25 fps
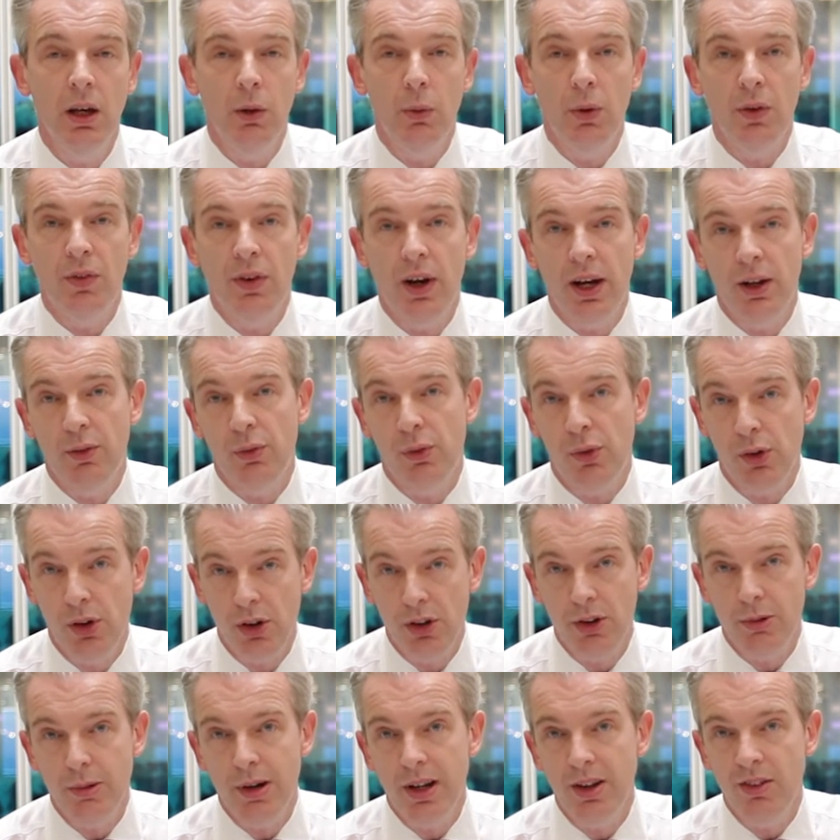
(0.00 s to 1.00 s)
We've had
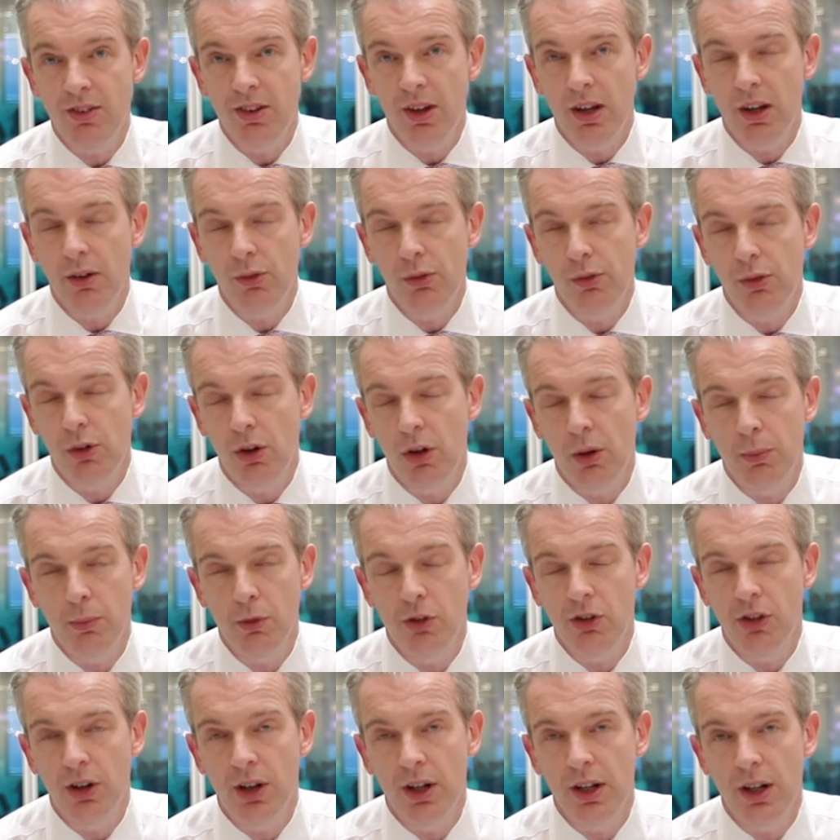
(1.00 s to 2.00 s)
further easing from
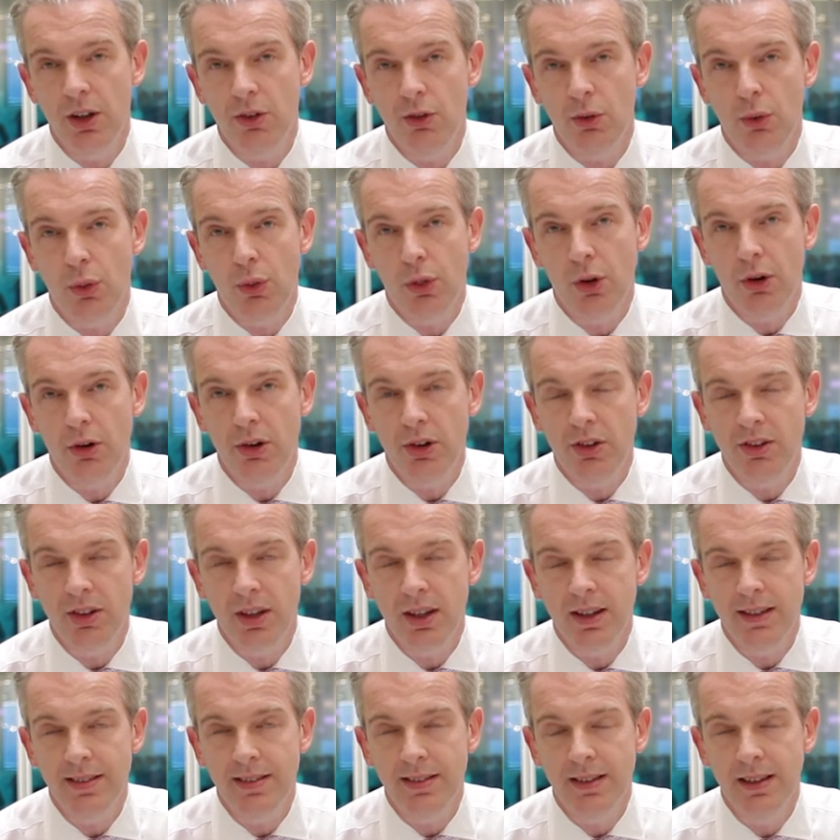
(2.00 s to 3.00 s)
Chinese
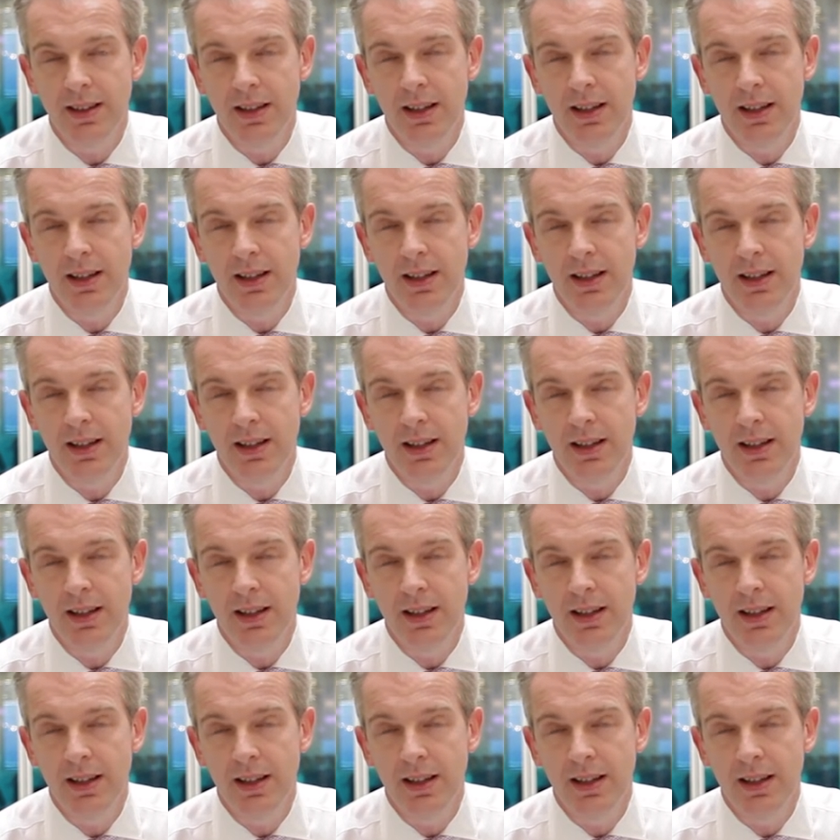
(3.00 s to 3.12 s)
authorities,